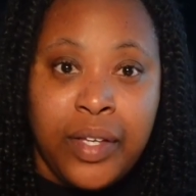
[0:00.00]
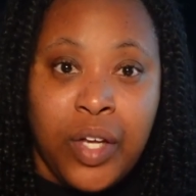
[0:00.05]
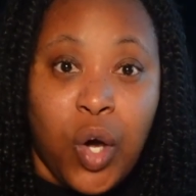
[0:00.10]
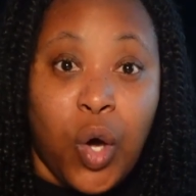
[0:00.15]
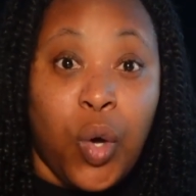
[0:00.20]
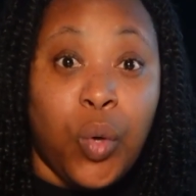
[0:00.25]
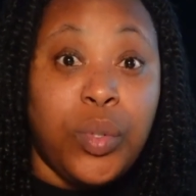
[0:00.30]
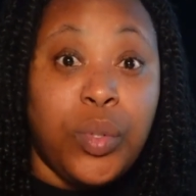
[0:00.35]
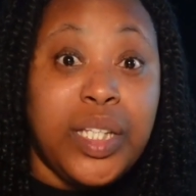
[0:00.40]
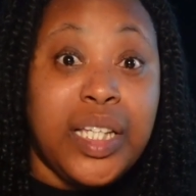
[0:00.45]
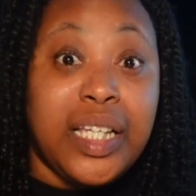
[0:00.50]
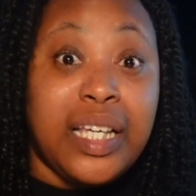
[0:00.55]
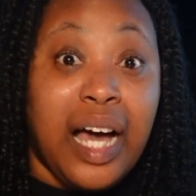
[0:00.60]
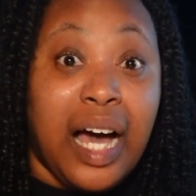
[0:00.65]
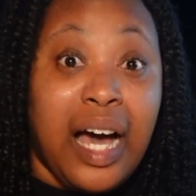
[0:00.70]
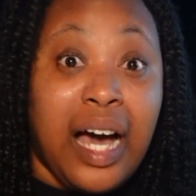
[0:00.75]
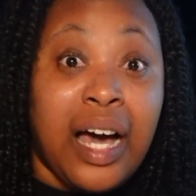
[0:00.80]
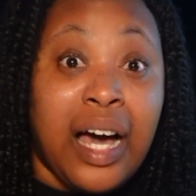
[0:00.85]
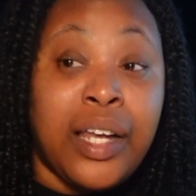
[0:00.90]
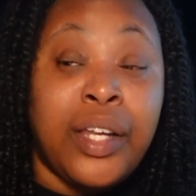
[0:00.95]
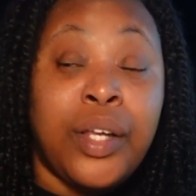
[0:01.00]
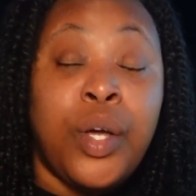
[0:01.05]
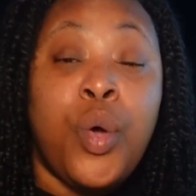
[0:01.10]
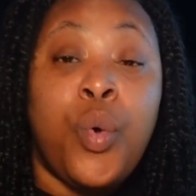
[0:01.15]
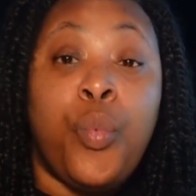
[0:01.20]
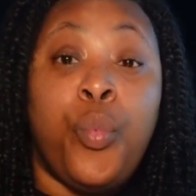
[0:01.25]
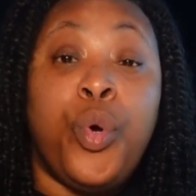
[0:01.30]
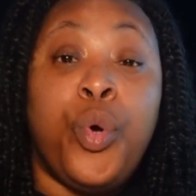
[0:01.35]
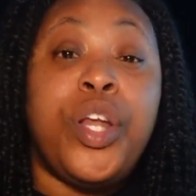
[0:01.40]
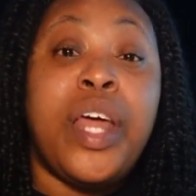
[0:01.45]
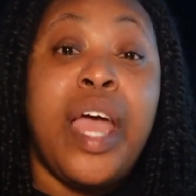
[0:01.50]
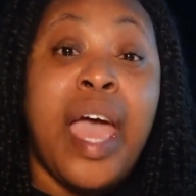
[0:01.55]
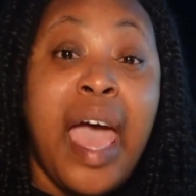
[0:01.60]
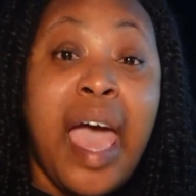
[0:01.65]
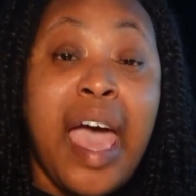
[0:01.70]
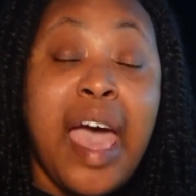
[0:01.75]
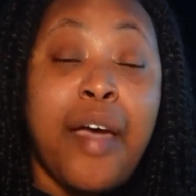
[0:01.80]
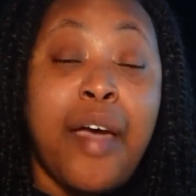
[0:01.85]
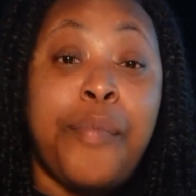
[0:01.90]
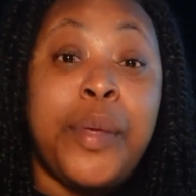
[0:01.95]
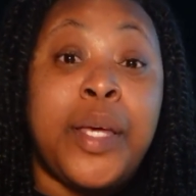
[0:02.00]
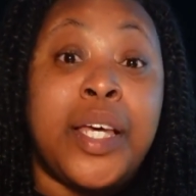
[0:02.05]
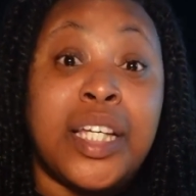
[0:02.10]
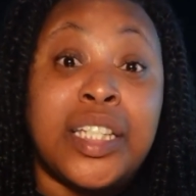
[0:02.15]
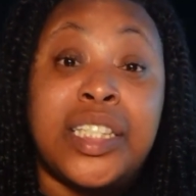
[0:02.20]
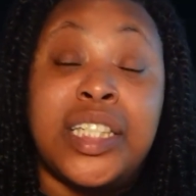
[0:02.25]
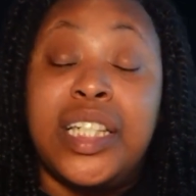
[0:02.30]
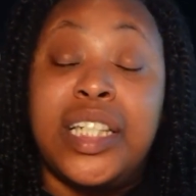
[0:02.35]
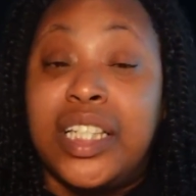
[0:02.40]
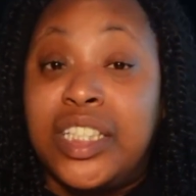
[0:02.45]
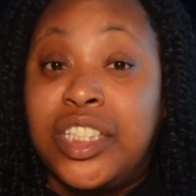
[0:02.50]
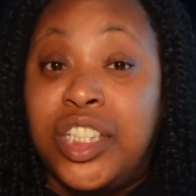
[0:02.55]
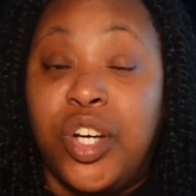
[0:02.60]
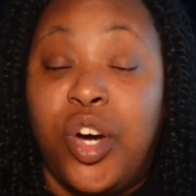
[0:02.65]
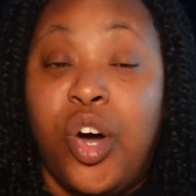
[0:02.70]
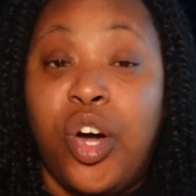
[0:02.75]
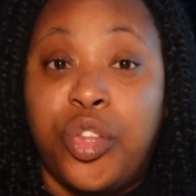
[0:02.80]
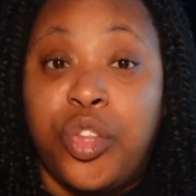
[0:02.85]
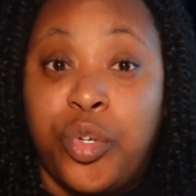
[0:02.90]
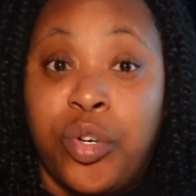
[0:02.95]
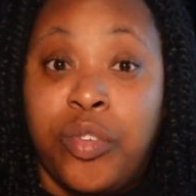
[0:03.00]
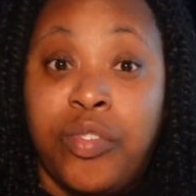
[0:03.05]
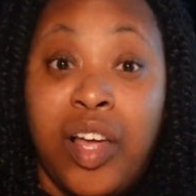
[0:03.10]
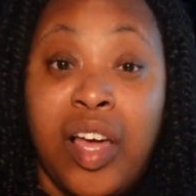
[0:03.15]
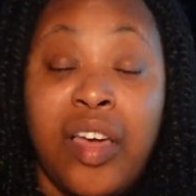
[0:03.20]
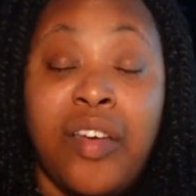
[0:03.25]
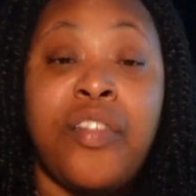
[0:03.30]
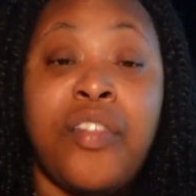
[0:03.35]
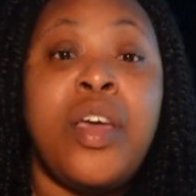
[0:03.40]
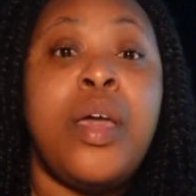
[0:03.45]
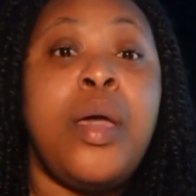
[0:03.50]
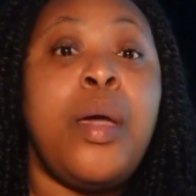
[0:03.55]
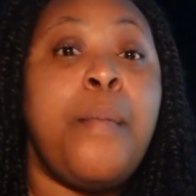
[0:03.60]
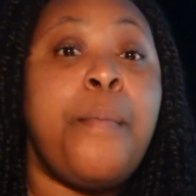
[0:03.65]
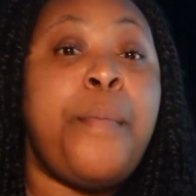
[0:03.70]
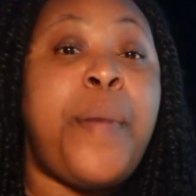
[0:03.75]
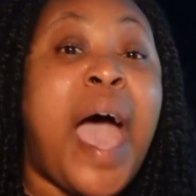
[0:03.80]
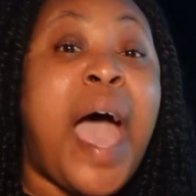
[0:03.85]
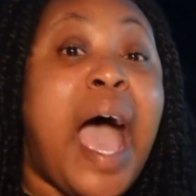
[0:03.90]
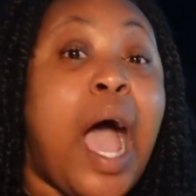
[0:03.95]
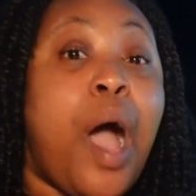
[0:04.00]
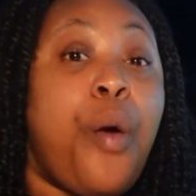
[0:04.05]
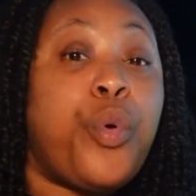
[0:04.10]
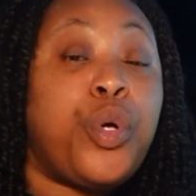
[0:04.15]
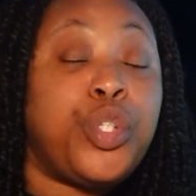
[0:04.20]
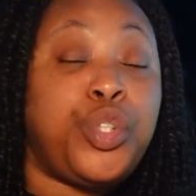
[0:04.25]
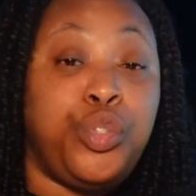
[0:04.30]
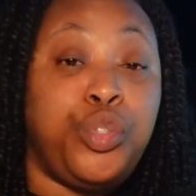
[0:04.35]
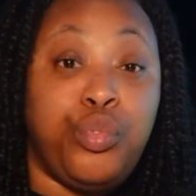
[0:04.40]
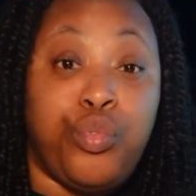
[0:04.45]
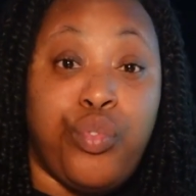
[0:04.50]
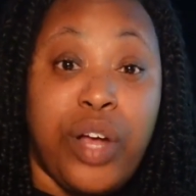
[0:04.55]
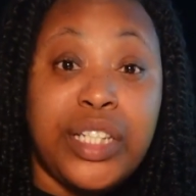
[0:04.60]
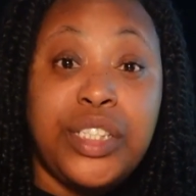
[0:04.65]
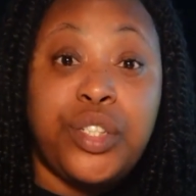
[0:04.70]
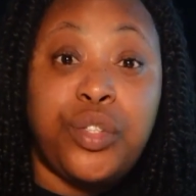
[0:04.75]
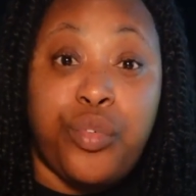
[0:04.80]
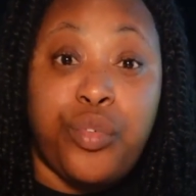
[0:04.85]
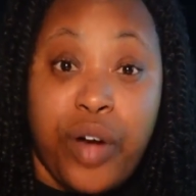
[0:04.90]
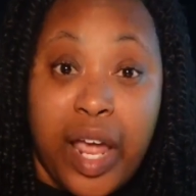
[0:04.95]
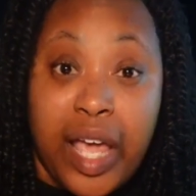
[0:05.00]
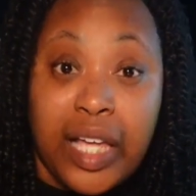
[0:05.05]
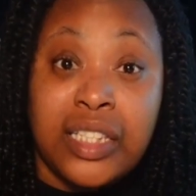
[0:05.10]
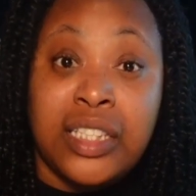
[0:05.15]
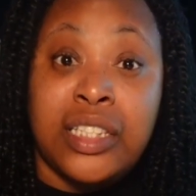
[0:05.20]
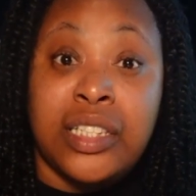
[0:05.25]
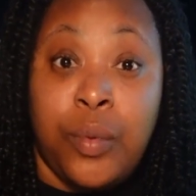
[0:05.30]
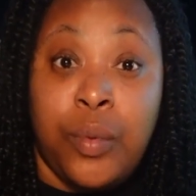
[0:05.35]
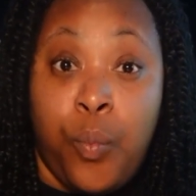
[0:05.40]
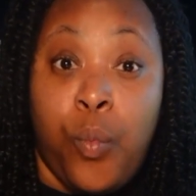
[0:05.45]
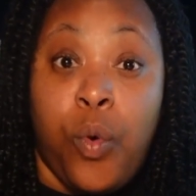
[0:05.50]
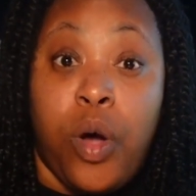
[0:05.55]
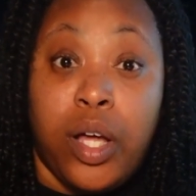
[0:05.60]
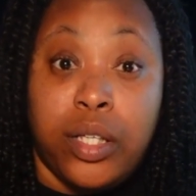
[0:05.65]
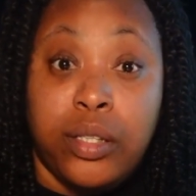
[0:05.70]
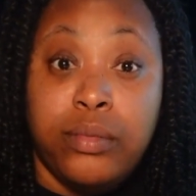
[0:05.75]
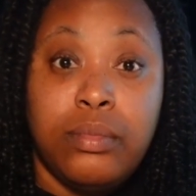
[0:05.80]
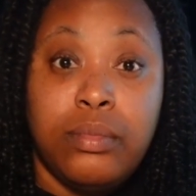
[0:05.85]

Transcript: Only God would have, because he is the author of life, power to resurrect someone.